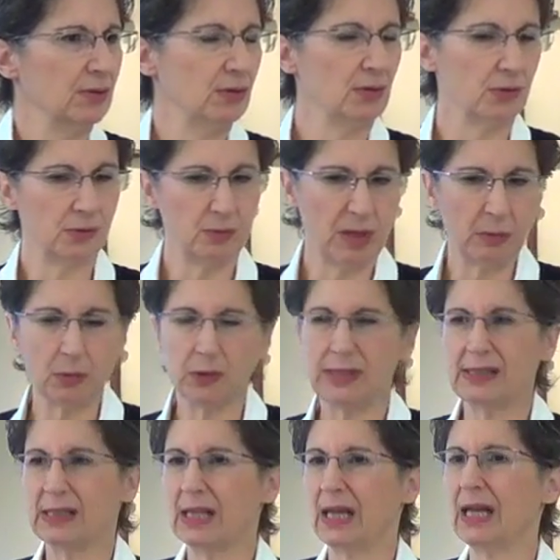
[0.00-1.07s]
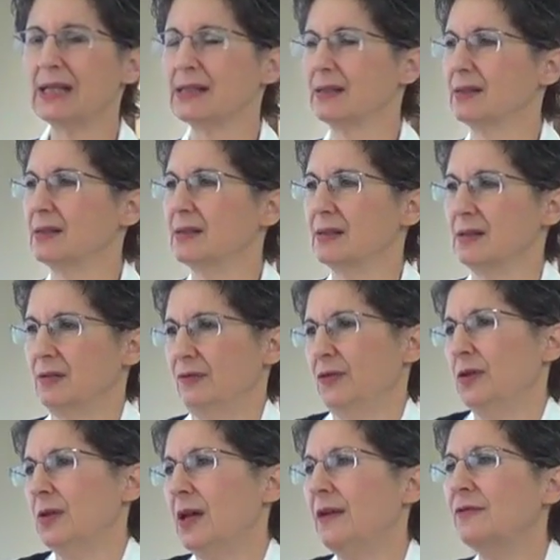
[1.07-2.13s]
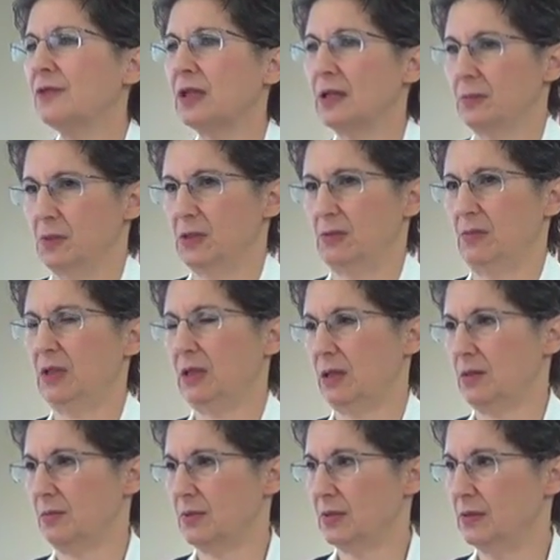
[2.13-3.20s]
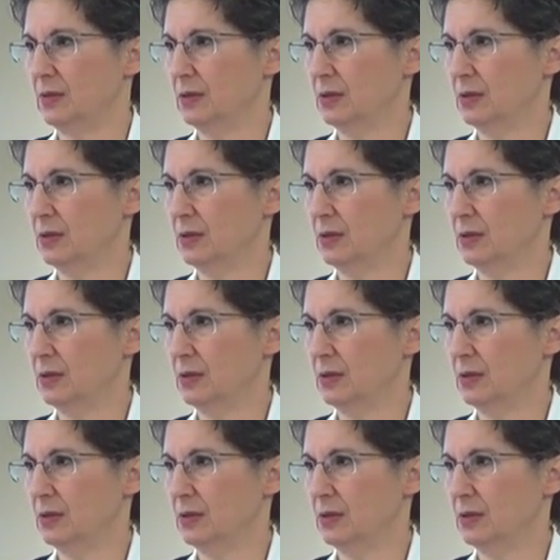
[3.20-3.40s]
those memories last some, for a lifetime sometimes.